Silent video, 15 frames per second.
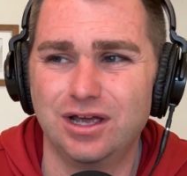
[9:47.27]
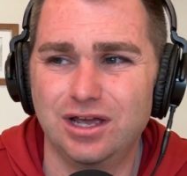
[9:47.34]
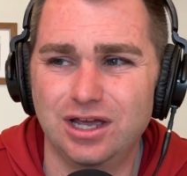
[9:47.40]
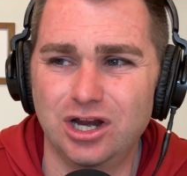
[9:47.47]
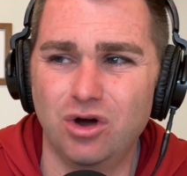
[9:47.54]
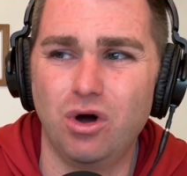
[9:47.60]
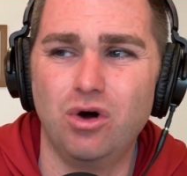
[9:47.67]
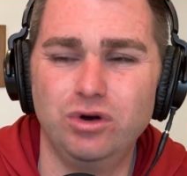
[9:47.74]

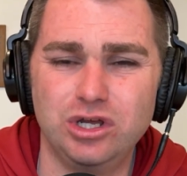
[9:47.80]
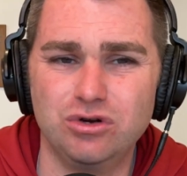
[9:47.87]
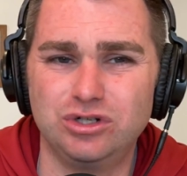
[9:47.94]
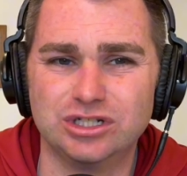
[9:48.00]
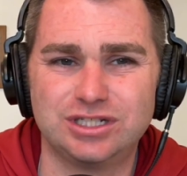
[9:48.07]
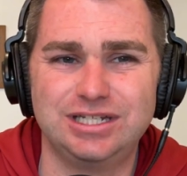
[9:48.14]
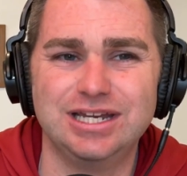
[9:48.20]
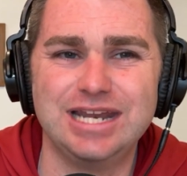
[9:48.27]
You know, OU
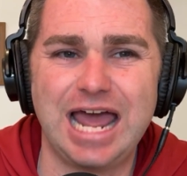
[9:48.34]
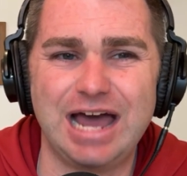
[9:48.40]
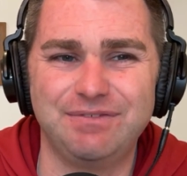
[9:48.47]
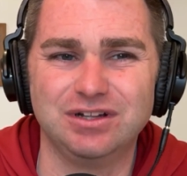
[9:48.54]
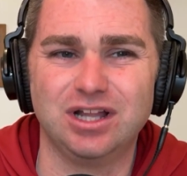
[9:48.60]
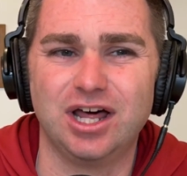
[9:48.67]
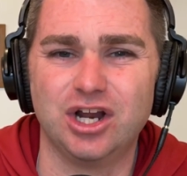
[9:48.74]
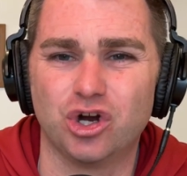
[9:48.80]
just didn't have a
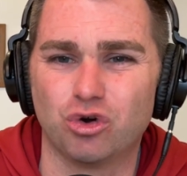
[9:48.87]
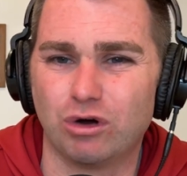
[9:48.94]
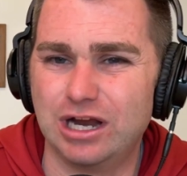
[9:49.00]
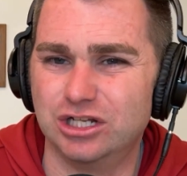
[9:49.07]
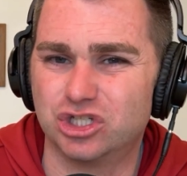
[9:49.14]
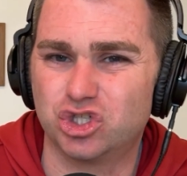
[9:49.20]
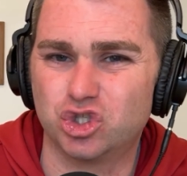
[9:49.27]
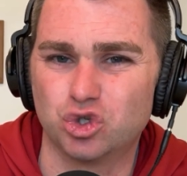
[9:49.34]
lot of
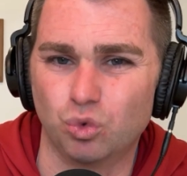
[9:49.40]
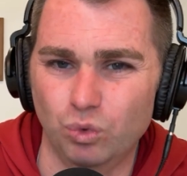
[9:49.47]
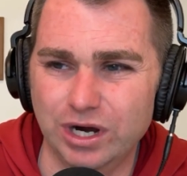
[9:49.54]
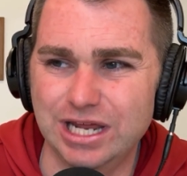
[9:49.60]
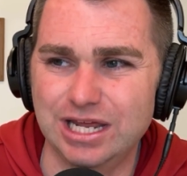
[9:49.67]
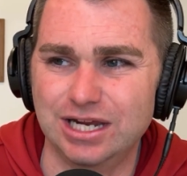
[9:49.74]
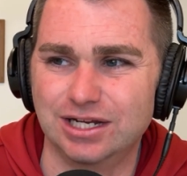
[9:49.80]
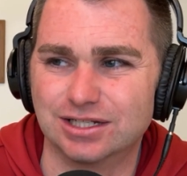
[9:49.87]
great
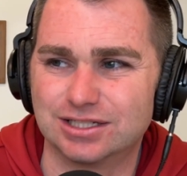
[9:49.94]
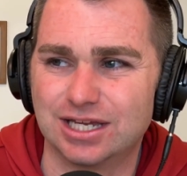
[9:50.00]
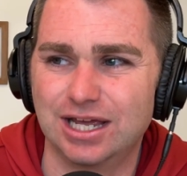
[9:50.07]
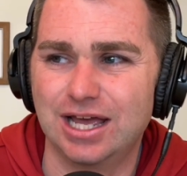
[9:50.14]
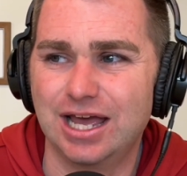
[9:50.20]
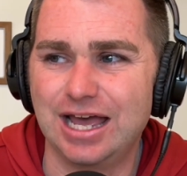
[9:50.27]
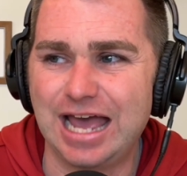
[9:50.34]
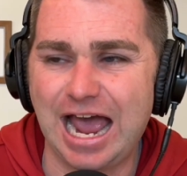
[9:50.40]
swings
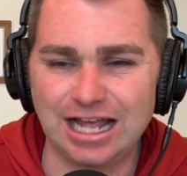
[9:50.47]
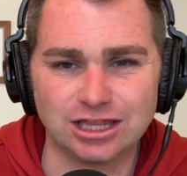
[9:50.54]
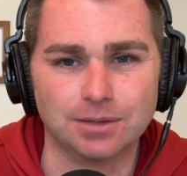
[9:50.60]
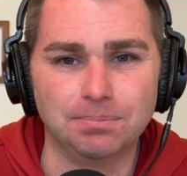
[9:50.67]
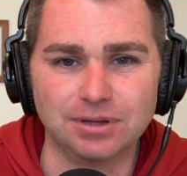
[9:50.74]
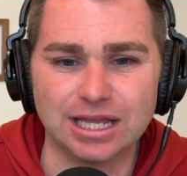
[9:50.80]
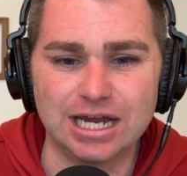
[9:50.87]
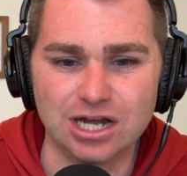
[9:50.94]
at the
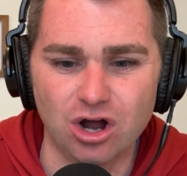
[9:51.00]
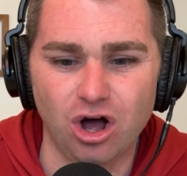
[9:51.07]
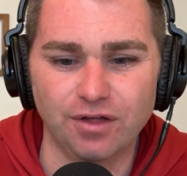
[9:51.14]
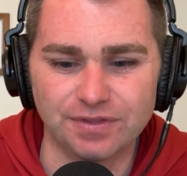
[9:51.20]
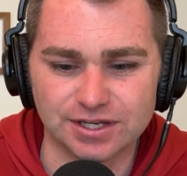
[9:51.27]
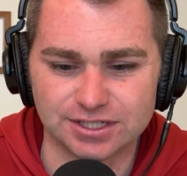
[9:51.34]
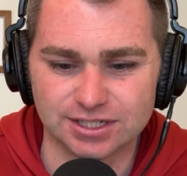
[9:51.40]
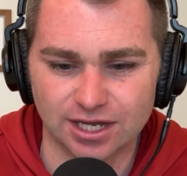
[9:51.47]
plate on
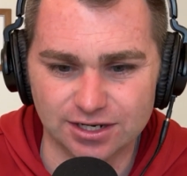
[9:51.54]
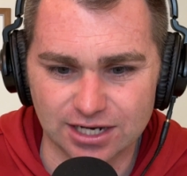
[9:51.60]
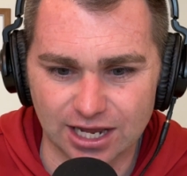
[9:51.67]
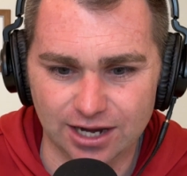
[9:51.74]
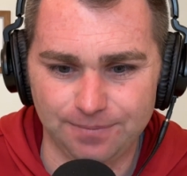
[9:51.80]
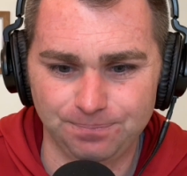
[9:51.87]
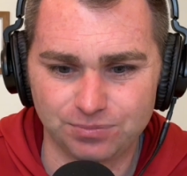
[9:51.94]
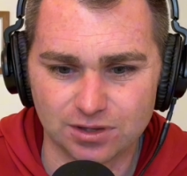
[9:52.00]
this
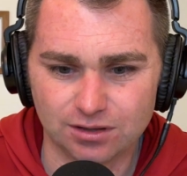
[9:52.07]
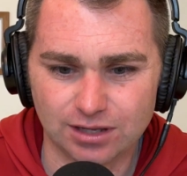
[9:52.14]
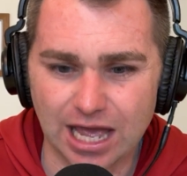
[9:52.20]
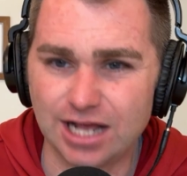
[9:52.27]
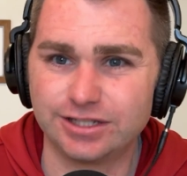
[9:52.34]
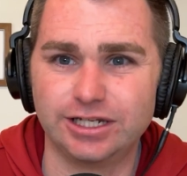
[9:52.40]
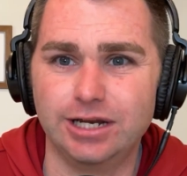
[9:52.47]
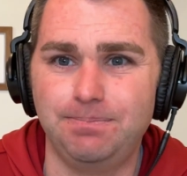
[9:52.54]
Sunday.
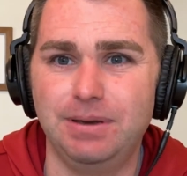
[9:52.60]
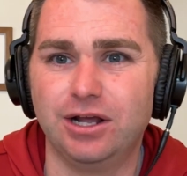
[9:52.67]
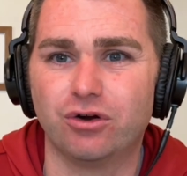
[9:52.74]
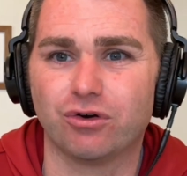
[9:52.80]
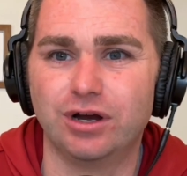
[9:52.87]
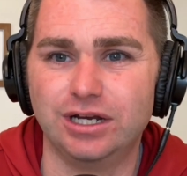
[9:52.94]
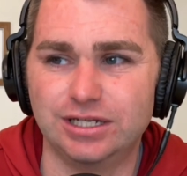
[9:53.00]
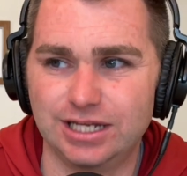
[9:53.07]
Cassidy
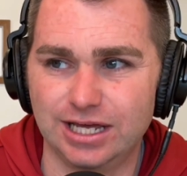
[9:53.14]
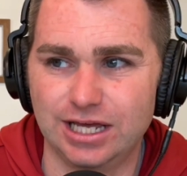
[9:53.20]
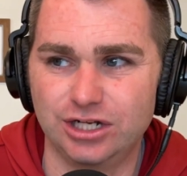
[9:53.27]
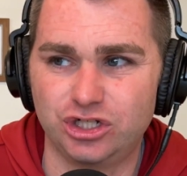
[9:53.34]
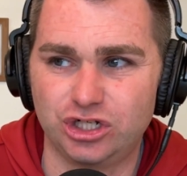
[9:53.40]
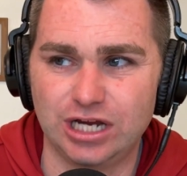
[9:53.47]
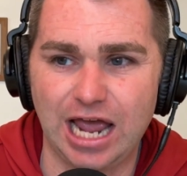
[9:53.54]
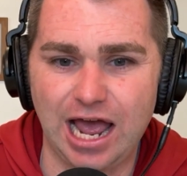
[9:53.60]
Pickering did.
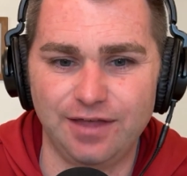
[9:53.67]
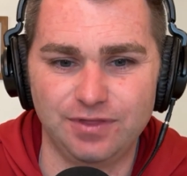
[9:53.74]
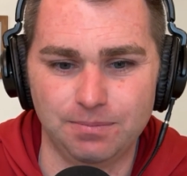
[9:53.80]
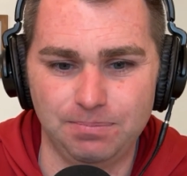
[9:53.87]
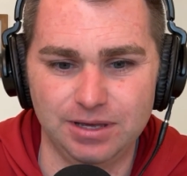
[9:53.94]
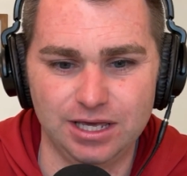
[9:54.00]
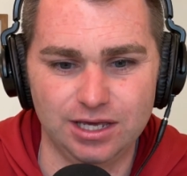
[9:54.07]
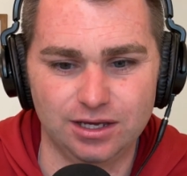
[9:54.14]
She had the
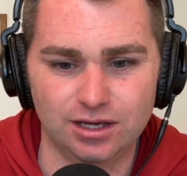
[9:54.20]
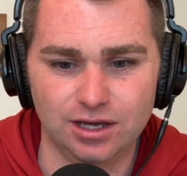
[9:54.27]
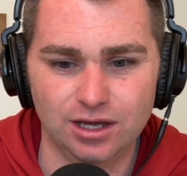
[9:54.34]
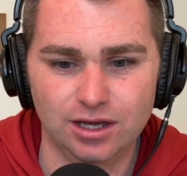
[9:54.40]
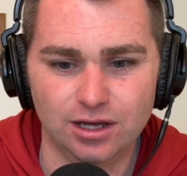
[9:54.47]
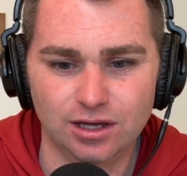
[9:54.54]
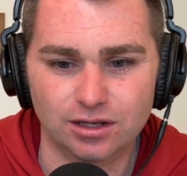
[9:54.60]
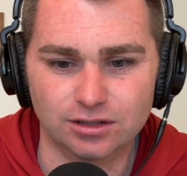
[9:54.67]
big
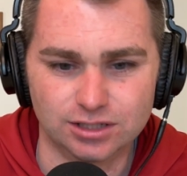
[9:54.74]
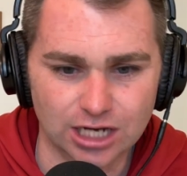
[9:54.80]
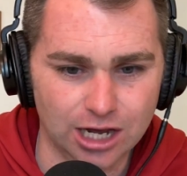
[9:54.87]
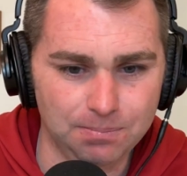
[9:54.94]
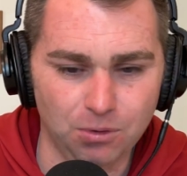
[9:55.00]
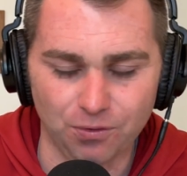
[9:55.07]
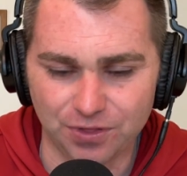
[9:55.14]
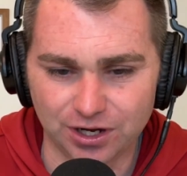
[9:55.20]

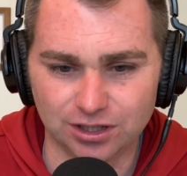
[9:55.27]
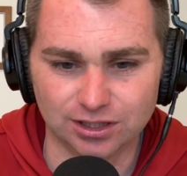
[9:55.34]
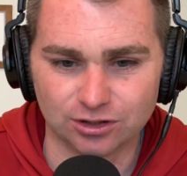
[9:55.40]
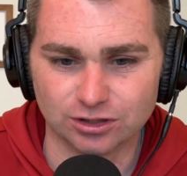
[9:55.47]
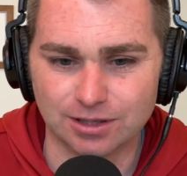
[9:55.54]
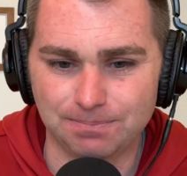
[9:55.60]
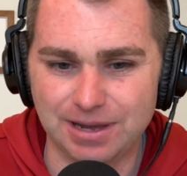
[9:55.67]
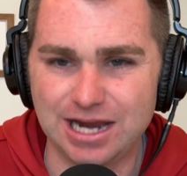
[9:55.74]
double that
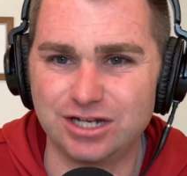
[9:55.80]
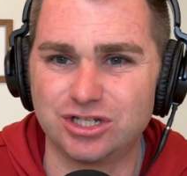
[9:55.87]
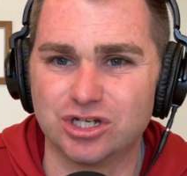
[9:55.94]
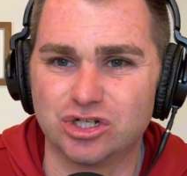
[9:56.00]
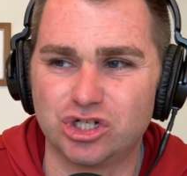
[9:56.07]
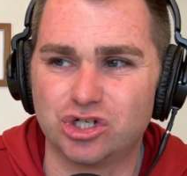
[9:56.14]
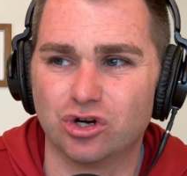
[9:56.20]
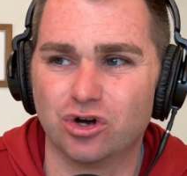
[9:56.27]
cleared the
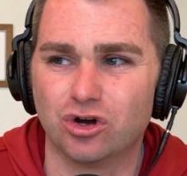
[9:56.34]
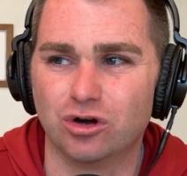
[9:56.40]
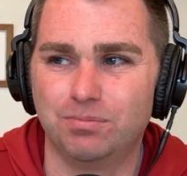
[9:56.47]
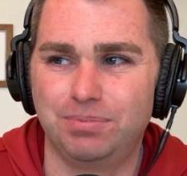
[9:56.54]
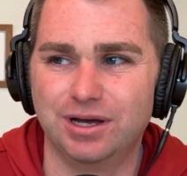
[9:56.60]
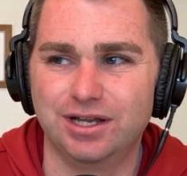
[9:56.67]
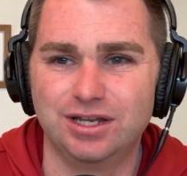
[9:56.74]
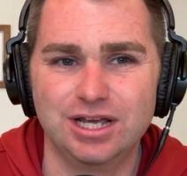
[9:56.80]
bases, sure,
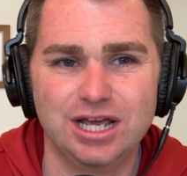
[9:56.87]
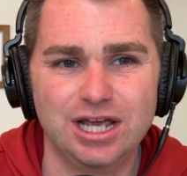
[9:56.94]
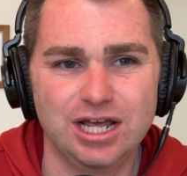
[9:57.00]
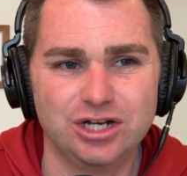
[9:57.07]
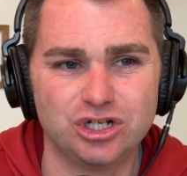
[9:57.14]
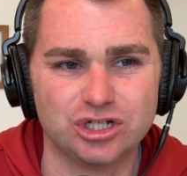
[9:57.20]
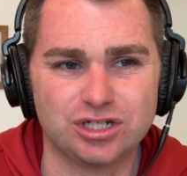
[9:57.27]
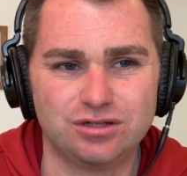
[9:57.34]
but
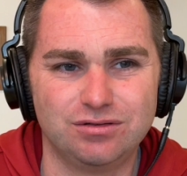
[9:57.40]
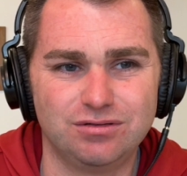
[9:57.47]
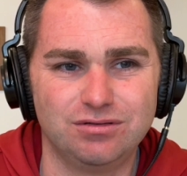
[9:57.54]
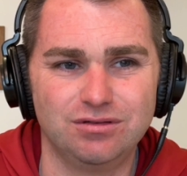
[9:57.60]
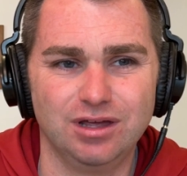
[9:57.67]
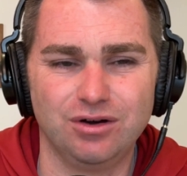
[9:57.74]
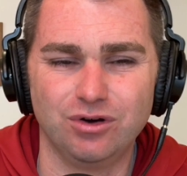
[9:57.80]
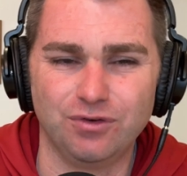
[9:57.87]
just
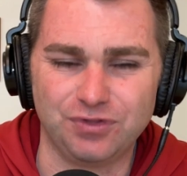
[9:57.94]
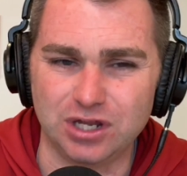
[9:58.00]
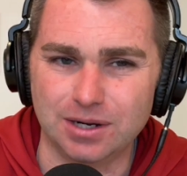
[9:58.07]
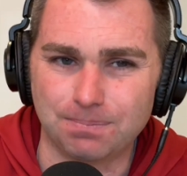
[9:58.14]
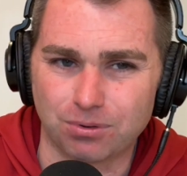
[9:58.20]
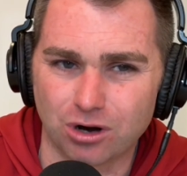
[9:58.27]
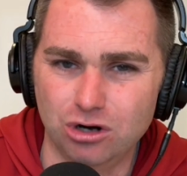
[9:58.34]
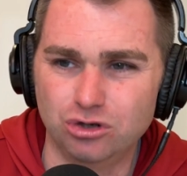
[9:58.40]
I don't know if the
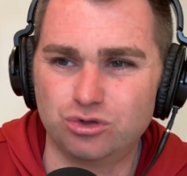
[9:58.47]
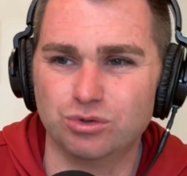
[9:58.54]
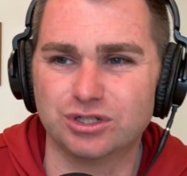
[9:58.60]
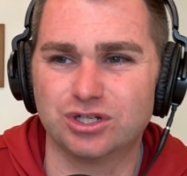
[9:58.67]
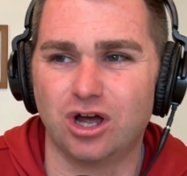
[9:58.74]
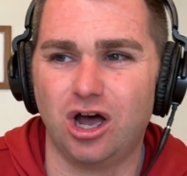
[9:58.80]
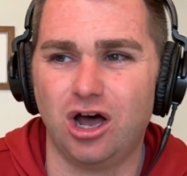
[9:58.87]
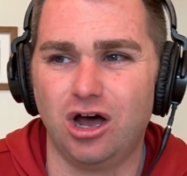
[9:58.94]
approach
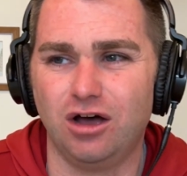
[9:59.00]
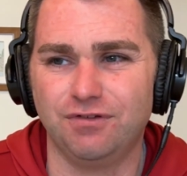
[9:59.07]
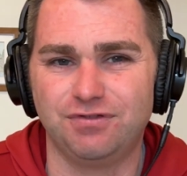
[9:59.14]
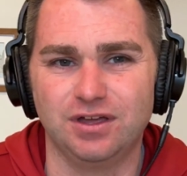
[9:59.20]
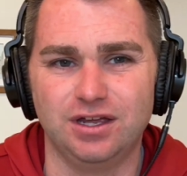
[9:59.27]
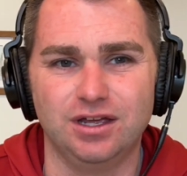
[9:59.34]
was off.